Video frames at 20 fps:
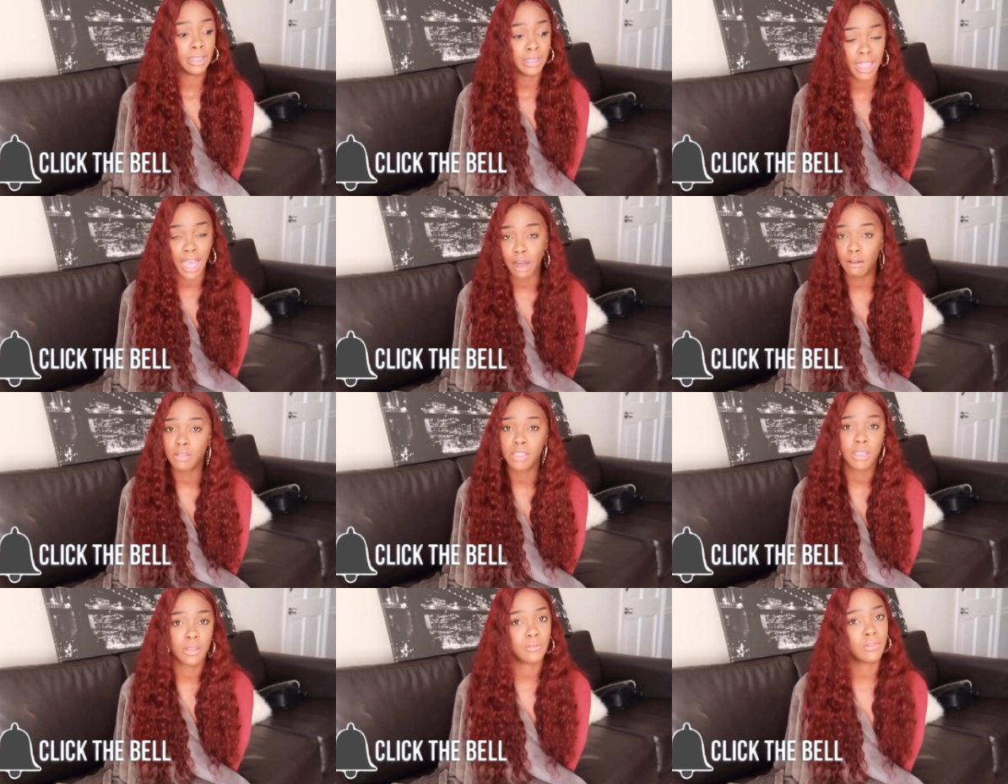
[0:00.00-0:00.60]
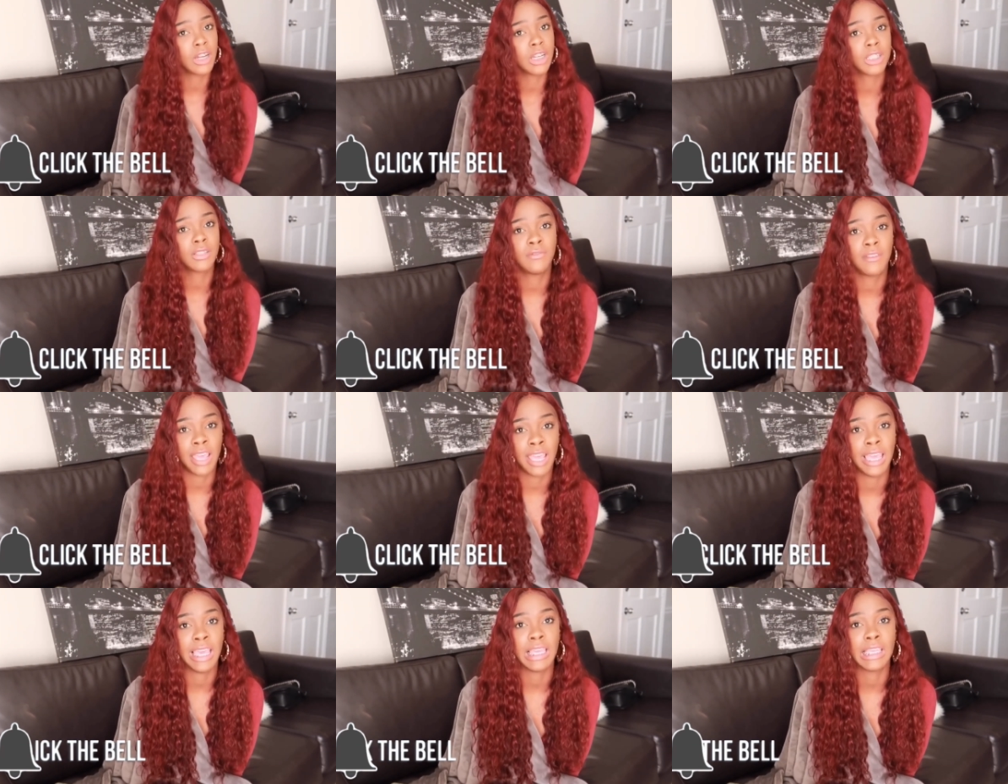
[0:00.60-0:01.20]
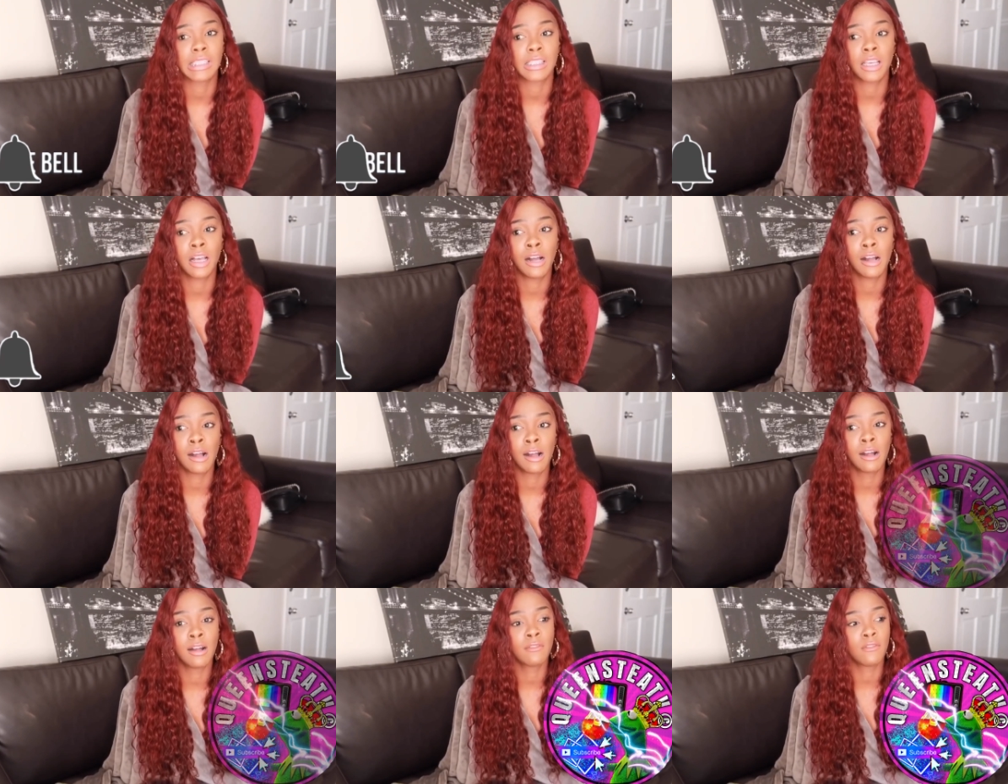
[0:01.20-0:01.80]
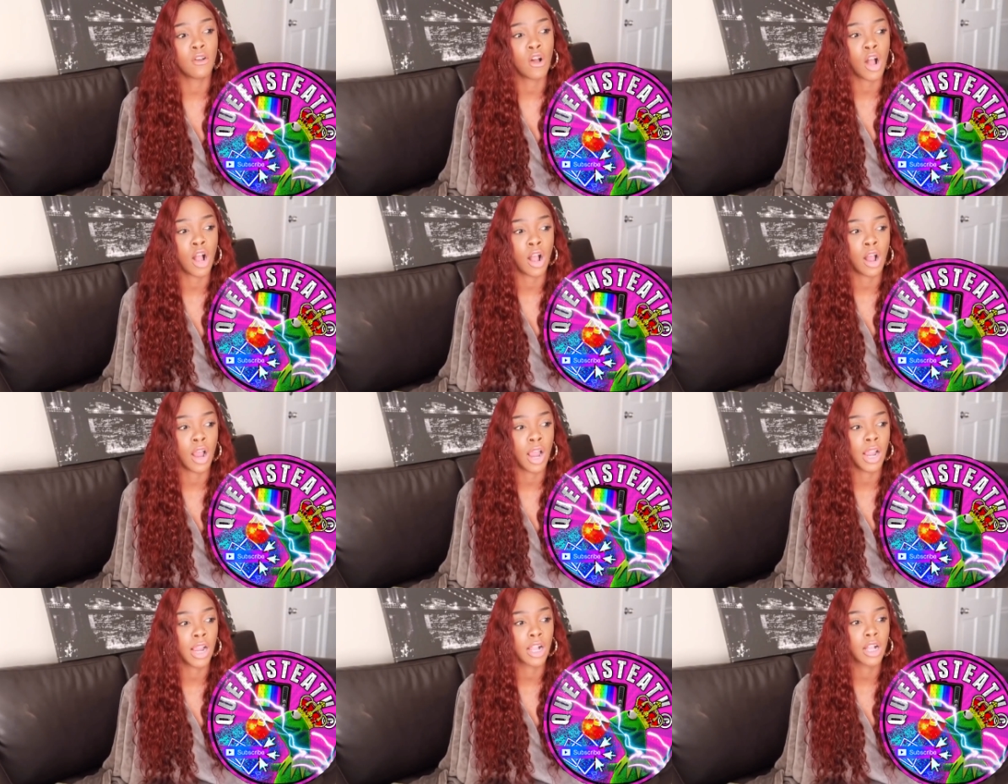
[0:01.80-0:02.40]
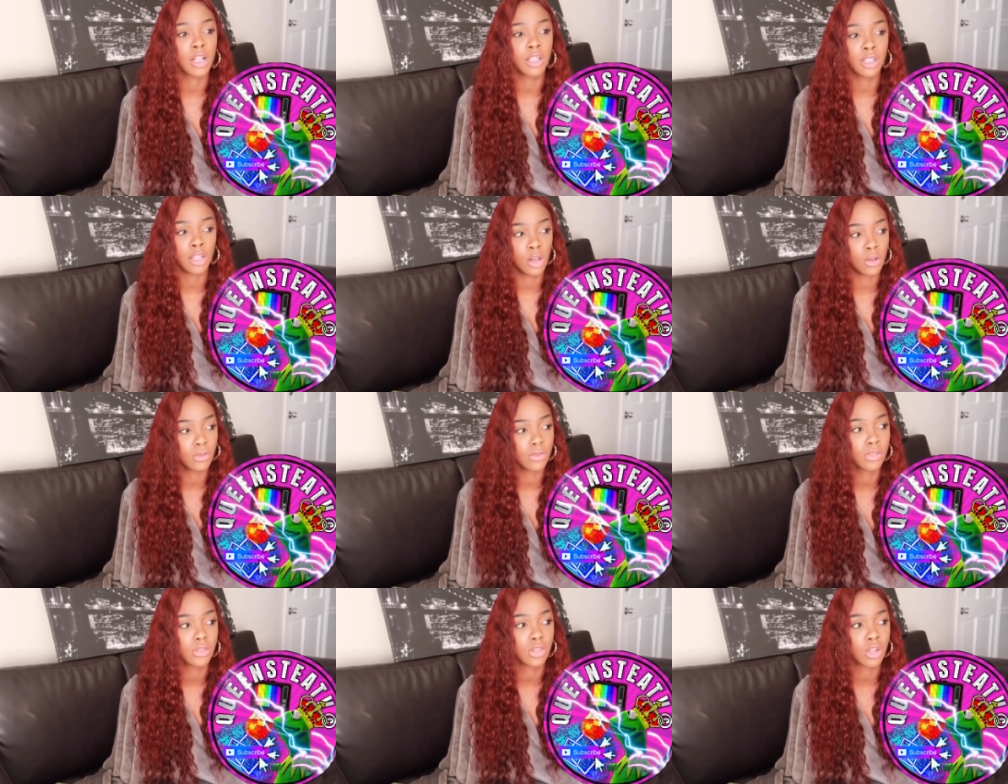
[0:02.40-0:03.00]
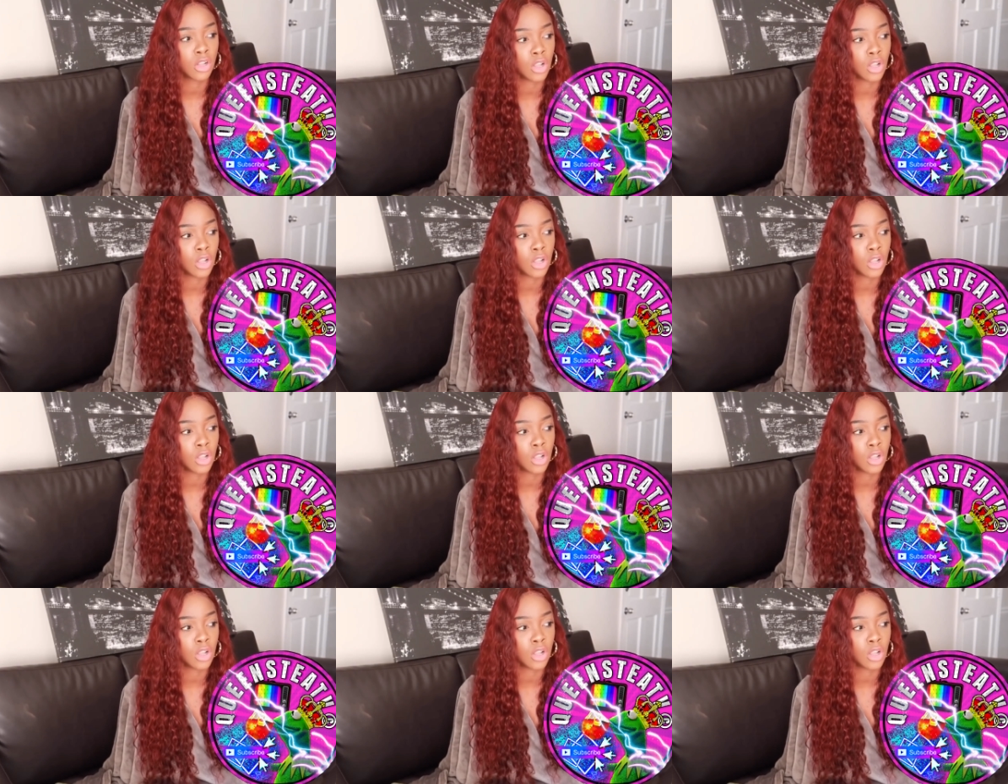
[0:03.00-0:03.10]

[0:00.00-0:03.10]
That was the first phase of our close,